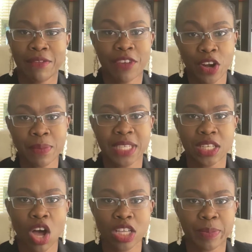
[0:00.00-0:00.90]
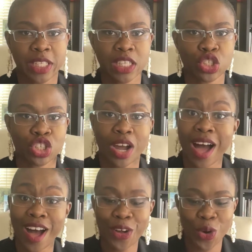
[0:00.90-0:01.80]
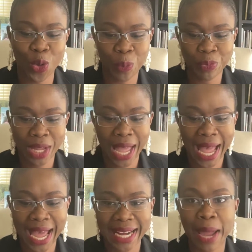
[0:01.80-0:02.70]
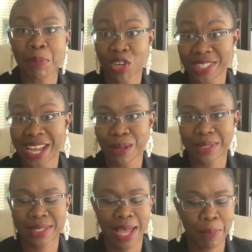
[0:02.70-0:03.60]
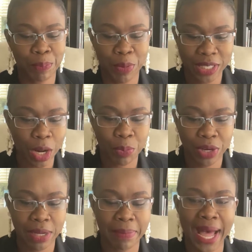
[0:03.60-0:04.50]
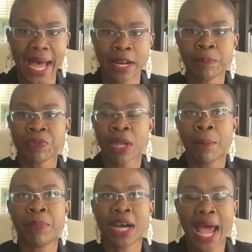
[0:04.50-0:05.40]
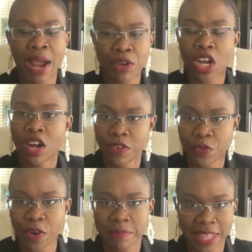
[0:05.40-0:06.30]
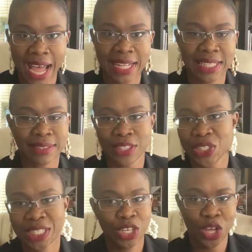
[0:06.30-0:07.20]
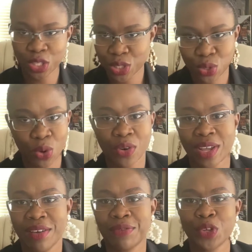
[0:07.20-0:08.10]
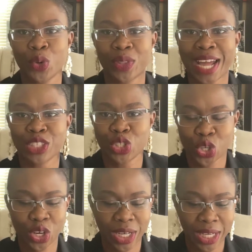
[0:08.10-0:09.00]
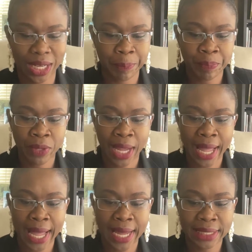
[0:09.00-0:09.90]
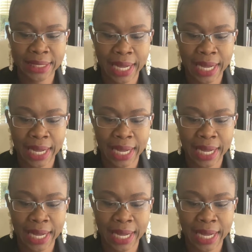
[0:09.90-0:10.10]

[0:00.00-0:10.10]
very busy hospital in Chicago, and I burnt out. I burnt out pretty bad, but I recovered from that, and it's another story of that journey, and